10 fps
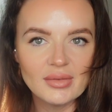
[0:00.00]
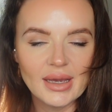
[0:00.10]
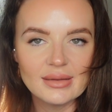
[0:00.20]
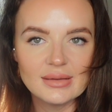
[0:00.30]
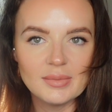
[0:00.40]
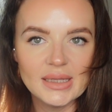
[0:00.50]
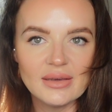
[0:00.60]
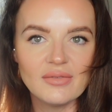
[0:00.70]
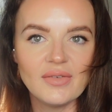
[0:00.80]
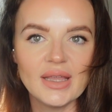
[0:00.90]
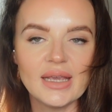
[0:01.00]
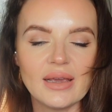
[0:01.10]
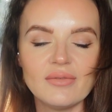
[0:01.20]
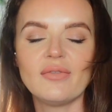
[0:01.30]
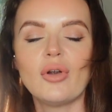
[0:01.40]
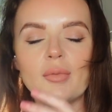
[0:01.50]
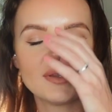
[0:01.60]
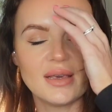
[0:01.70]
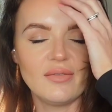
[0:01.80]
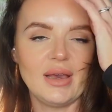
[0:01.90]
that to be very
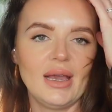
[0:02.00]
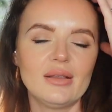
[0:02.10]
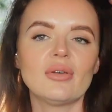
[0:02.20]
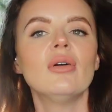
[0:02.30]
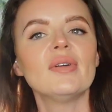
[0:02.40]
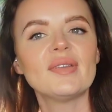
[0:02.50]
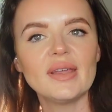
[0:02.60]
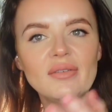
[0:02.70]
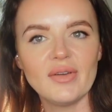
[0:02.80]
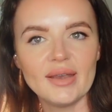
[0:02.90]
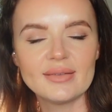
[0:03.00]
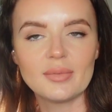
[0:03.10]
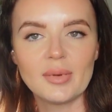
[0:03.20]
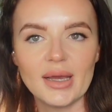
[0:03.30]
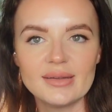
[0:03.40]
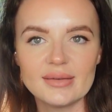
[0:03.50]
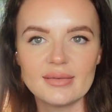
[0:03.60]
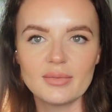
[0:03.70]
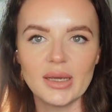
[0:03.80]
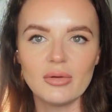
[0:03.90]
informative and obviously very surprising
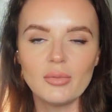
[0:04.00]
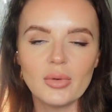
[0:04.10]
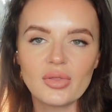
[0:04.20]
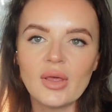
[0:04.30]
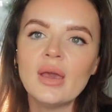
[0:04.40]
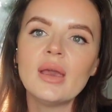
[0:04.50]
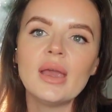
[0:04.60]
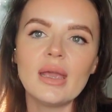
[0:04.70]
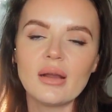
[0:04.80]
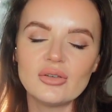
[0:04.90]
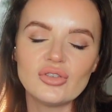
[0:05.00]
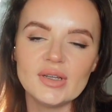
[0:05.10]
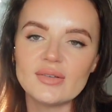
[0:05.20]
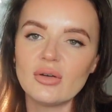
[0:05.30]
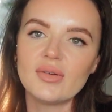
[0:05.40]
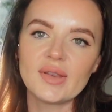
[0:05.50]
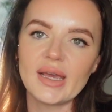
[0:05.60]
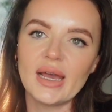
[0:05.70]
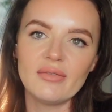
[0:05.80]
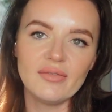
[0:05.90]
as well. Both countries obviously
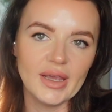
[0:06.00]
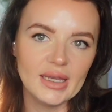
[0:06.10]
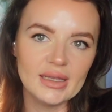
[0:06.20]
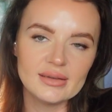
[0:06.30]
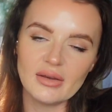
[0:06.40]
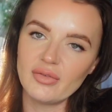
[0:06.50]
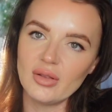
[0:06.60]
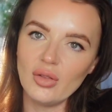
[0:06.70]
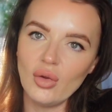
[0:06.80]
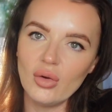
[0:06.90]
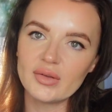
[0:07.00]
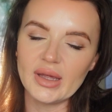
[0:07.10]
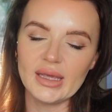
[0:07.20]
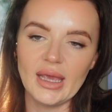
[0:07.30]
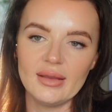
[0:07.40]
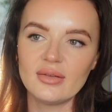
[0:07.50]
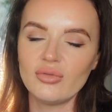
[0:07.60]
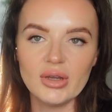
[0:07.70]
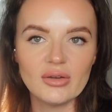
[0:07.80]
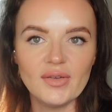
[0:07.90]
have very different laws against
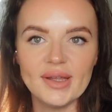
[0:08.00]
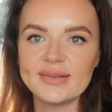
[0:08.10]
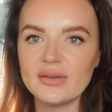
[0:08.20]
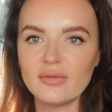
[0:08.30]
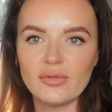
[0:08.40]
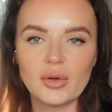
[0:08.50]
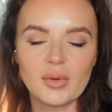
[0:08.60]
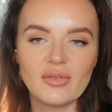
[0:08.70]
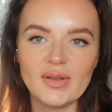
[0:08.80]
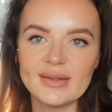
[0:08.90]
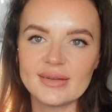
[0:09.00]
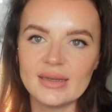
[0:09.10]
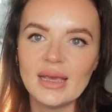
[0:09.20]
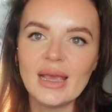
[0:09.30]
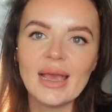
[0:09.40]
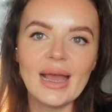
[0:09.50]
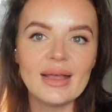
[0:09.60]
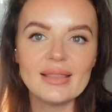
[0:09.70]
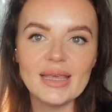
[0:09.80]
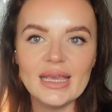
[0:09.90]
rear facing, forward facing,
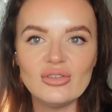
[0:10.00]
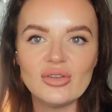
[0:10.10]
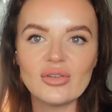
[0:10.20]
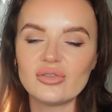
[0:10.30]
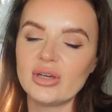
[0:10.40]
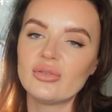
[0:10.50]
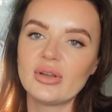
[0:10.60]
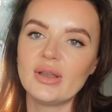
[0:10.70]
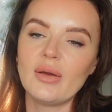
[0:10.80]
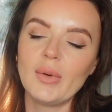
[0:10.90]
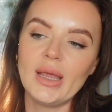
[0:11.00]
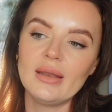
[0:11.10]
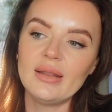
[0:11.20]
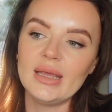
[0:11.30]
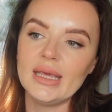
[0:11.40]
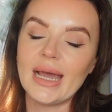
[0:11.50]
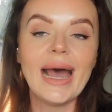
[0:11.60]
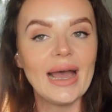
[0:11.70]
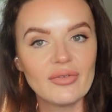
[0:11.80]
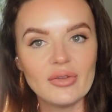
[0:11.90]
and the ages of children when they
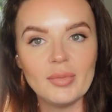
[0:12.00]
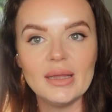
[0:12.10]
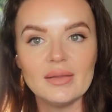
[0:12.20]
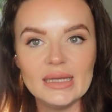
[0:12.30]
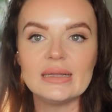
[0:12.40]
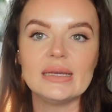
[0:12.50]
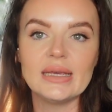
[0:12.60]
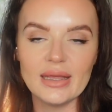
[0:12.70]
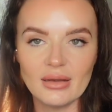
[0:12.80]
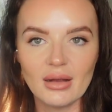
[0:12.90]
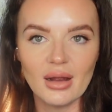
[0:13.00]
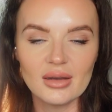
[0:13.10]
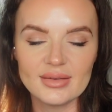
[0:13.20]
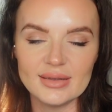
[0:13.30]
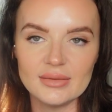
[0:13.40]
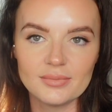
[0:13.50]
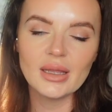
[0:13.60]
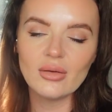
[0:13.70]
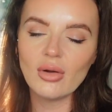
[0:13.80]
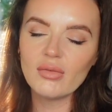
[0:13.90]
have to be legally in a car seat.
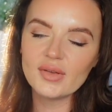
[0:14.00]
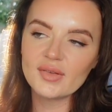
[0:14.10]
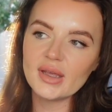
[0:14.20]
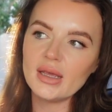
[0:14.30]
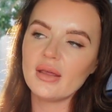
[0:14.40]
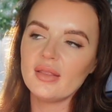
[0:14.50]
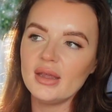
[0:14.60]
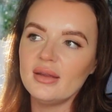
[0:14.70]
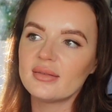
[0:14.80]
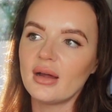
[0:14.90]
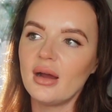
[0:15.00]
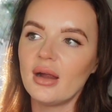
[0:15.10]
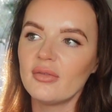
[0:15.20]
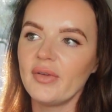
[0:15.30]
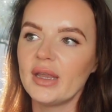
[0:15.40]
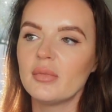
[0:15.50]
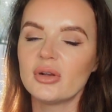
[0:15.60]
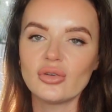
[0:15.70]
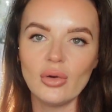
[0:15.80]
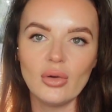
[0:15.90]
Now, obviously these are very
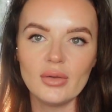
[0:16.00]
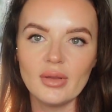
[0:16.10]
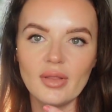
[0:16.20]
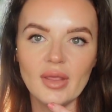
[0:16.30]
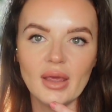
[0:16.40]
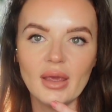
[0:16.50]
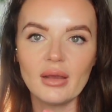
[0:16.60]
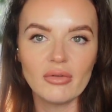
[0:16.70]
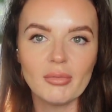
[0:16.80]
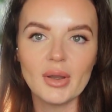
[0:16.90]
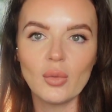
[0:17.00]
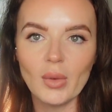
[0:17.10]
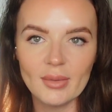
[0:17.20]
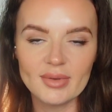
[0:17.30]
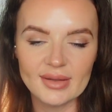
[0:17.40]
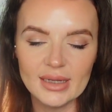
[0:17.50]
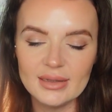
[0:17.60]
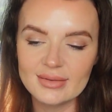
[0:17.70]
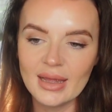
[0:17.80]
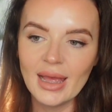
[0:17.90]
much on the government
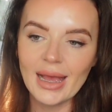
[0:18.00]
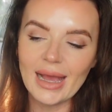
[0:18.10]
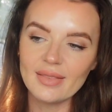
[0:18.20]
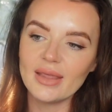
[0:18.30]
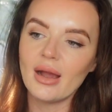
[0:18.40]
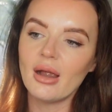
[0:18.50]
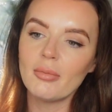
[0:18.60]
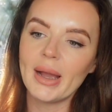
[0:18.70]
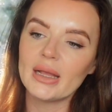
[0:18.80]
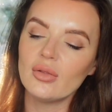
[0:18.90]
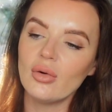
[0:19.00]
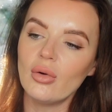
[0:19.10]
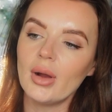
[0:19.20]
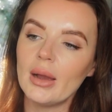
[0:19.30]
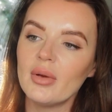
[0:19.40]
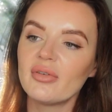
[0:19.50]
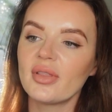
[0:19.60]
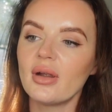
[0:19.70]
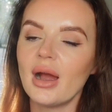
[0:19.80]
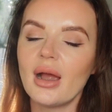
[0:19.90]
websites and they are by law. However,
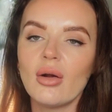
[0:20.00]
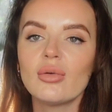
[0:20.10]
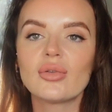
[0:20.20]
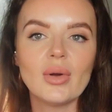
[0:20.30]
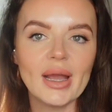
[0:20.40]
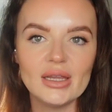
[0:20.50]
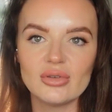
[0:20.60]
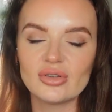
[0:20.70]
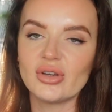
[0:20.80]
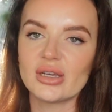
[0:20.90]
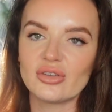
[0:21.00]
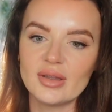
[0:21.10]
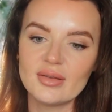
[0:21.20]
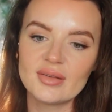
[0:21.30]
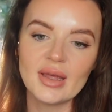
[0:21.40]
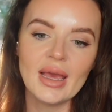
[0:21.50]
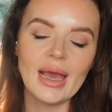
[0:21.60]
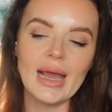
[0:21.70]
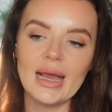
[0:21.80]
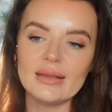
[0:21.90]
there are also height restrictions,
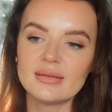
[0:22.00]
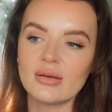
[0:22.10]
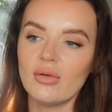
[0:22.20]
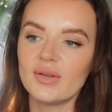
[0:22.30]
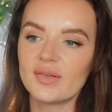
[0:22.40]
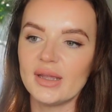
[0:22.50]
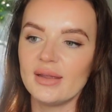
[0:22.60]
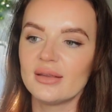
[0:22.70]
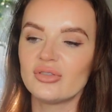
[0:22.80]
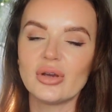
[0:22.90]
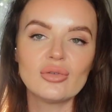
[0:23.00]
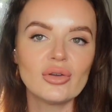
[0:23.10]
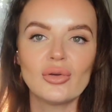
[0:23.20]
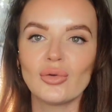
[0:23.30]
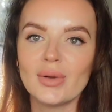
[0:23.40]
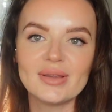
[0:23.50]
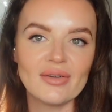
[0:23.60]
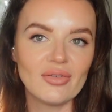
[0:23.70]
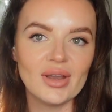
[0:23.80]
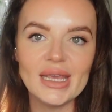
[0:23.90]
and obviously children grow at
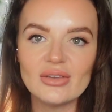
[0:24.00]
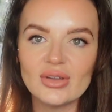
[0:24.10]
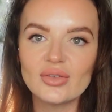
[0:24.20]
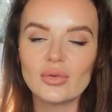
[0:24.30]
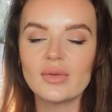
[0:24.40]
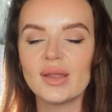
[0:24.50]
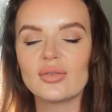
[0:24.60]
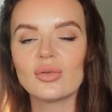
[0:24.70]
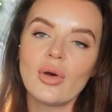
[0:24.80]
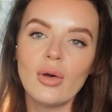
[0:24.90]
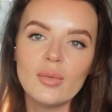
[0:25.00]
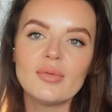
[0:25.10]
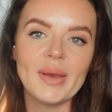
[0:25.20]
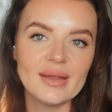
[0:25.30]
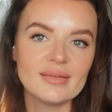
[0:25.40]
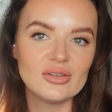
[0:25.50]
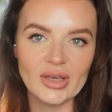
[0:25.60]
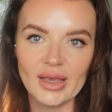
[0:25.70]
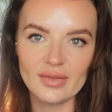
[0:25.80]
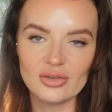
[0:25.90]
different ages, don't they? So it's always best to
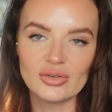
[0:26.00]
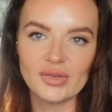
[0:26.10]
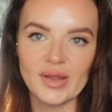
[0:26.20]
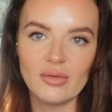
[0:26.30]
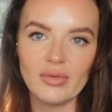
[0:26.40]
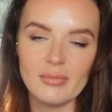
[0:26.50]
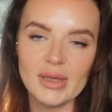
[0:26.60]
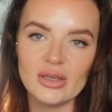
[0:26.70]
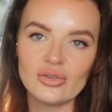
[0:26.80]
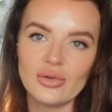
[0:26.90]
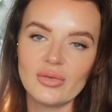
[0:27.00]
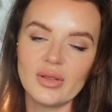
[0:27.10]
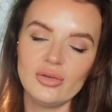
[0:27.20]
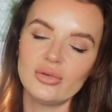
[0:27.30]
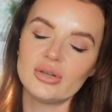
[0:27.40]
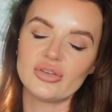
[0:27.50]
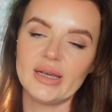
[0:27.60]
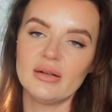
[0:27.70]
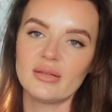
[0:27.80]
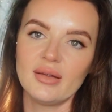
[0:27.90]
check this yourself and make sure that your
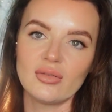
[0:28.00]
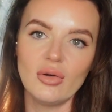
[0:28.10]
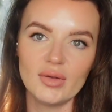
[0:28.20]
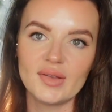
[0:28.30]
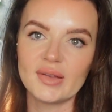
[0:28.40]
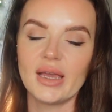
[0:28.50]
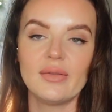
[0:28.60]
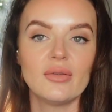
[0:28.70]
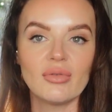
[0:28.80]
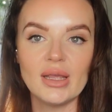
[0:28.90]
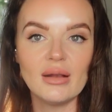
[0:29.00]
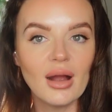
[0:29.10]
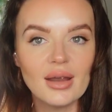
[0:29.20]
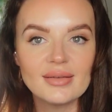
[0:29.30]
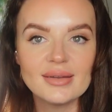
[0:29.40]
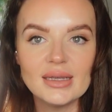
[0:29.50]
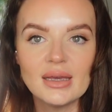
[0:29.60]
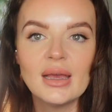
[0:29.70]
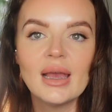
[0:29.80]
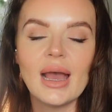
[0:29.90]
child is obviously in the right car seat
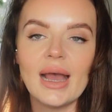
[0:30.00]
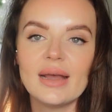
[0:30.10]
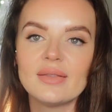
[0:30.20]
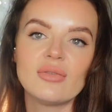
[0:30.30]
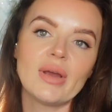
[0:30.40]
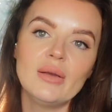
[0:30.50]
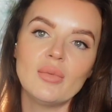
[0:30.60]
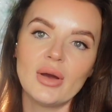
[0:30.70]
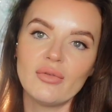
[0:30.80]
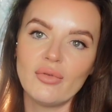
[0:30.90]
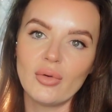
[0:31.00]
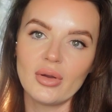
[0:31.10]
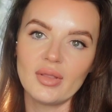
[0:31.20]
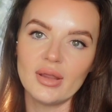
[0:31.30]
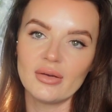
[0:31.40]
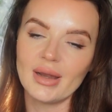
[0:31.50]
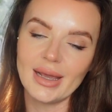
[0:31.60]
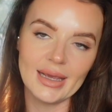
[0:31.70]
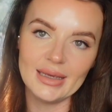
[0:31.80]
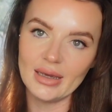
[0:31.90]
and the right one for their
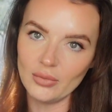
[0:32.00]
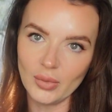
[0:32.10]
height and